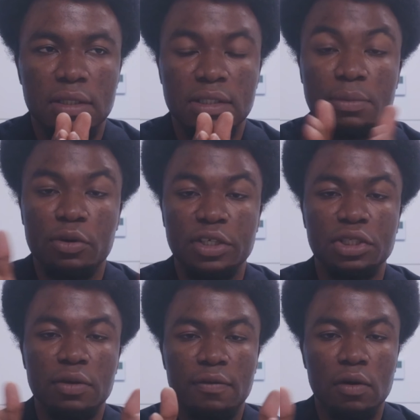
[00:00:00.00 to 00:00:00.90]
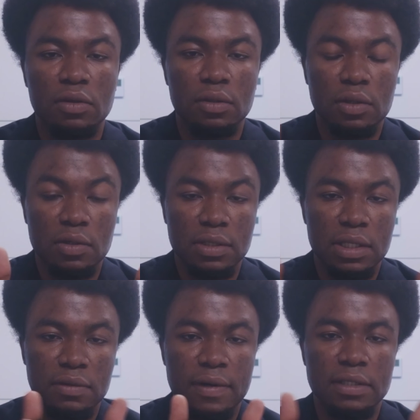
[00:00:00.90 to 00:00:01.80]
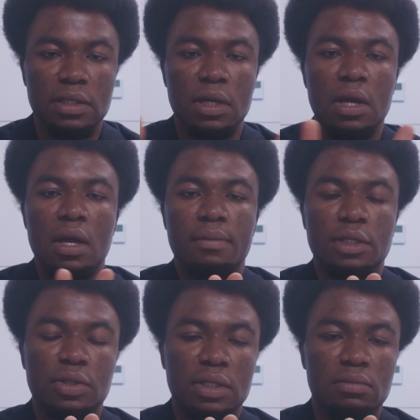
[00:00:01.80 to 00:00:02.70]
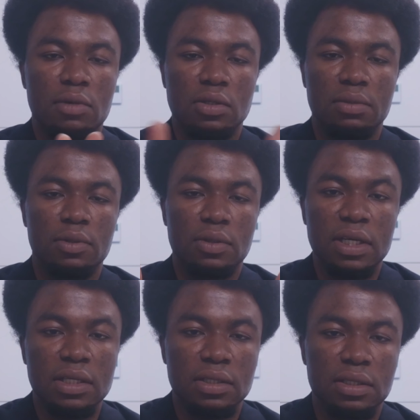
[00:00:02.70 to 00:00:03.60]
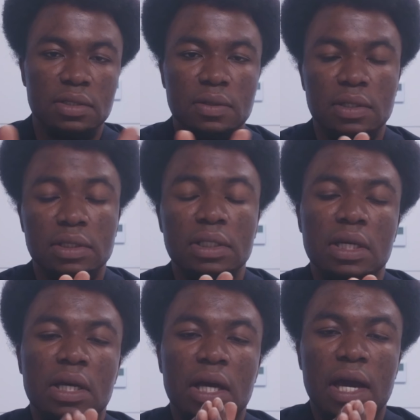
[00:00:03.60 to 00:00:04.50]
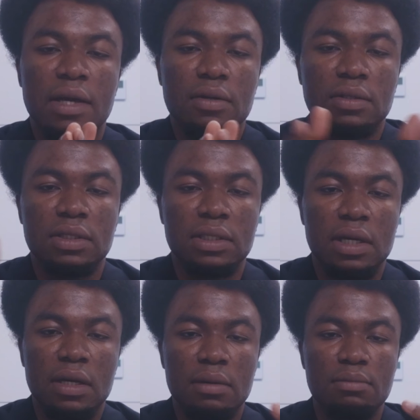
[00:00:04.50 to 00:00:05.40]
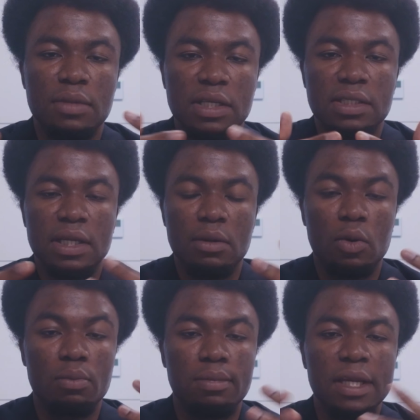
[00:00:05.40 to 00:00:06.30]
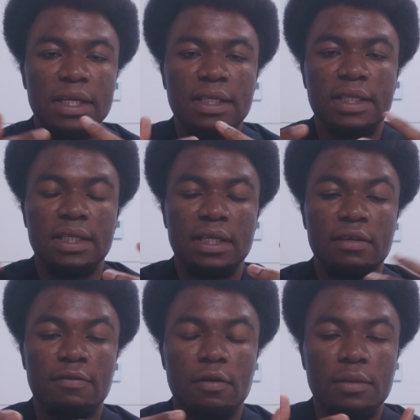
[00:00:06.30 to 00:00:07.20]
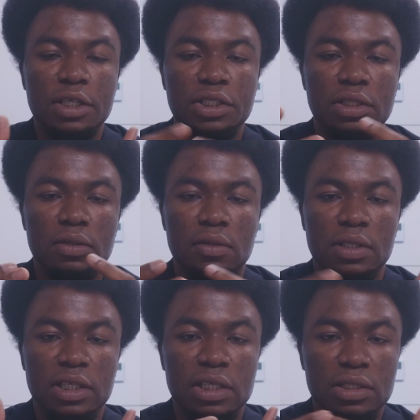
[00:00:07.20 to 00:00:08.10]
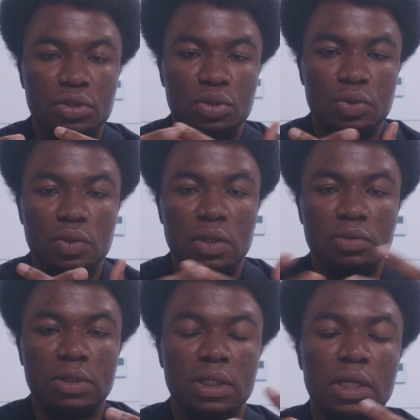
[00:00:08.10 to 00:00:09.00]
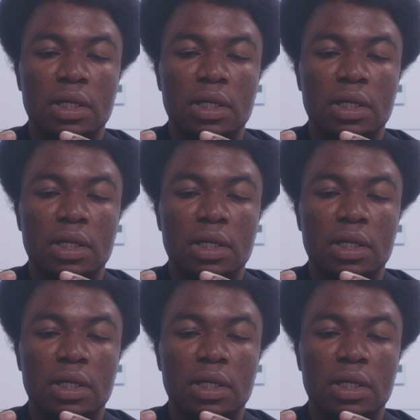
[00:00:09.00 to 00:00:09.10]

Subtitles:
separation of consent, right, between multiple tenants, so that I don't mix or bleed information or data throughout